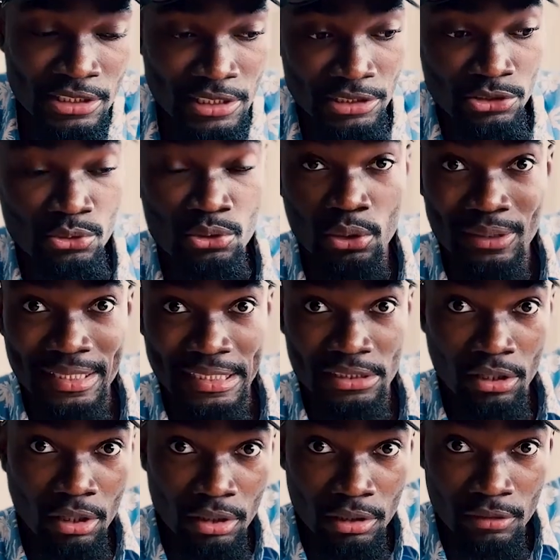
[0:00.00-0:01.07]
So then you don't
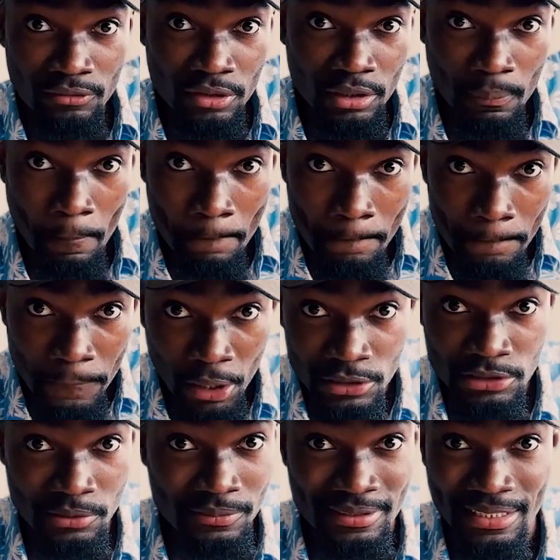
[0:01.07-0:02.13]
get all of the
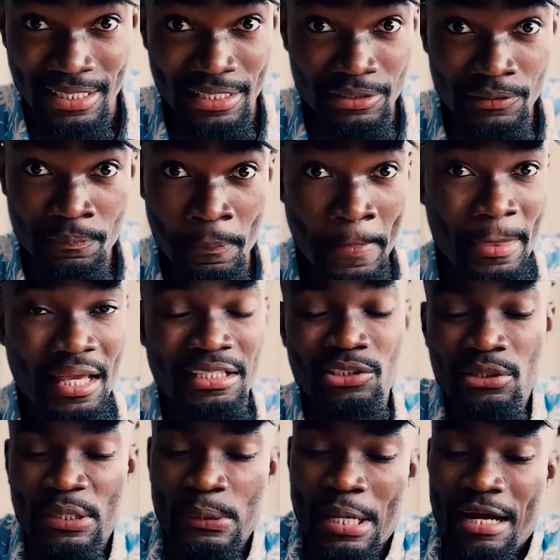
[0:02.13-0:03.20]
bottom side and
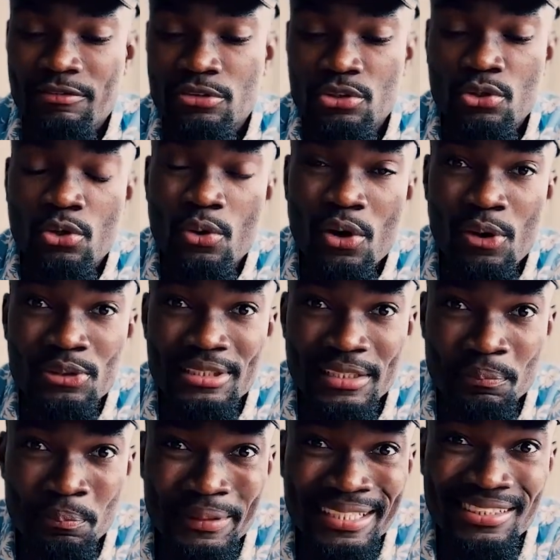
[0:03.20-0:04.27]
you don't have to go out
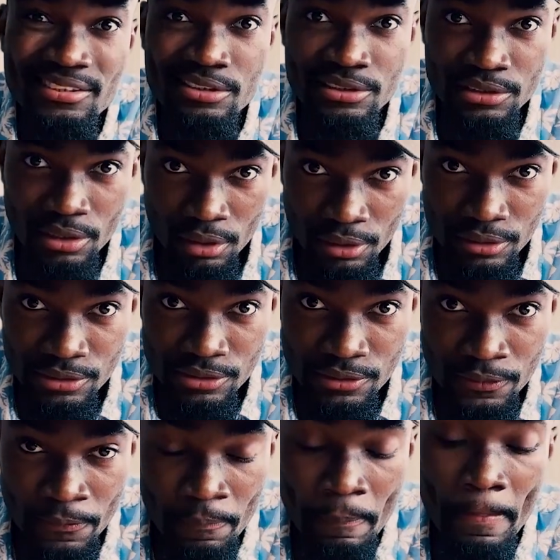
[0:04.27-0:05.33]
and pick
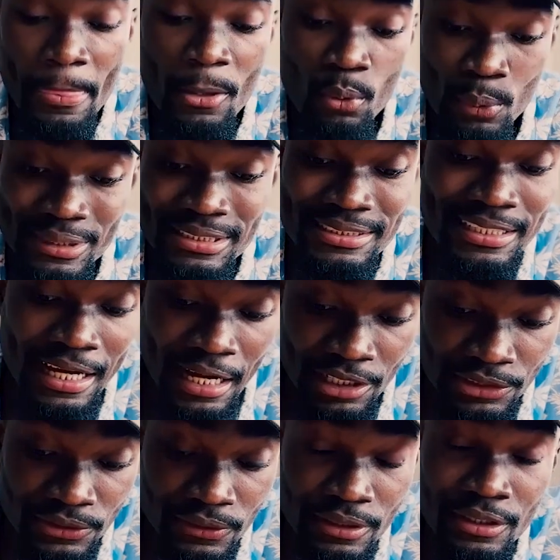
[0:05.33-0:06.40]
stocks, which is
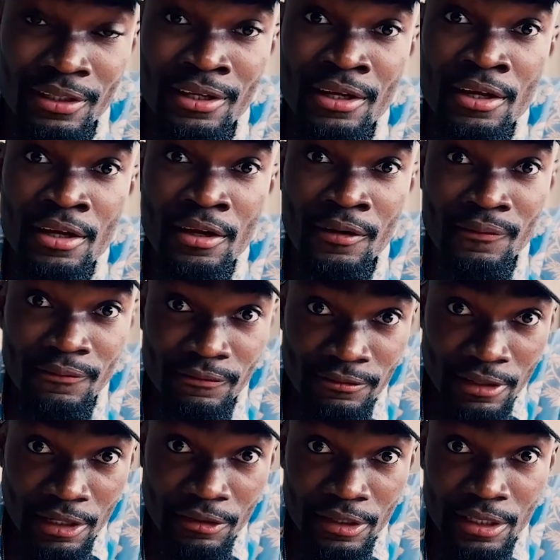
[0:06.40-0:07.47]
actually
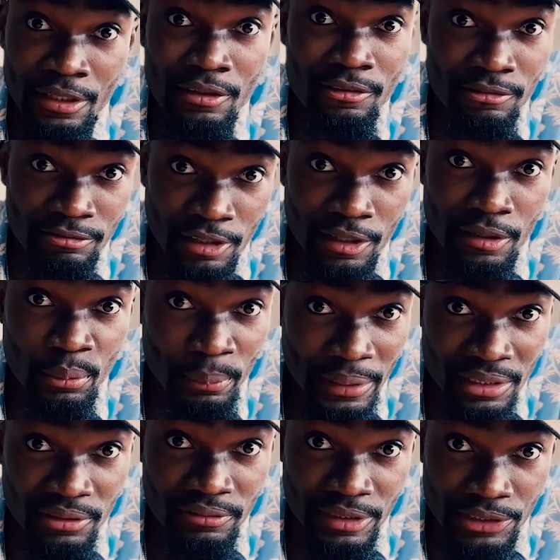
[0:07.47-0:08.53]
very, very
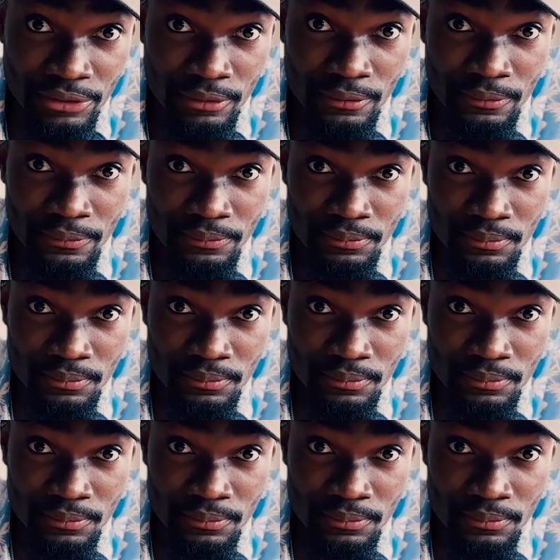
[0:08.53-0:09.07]
beneficial.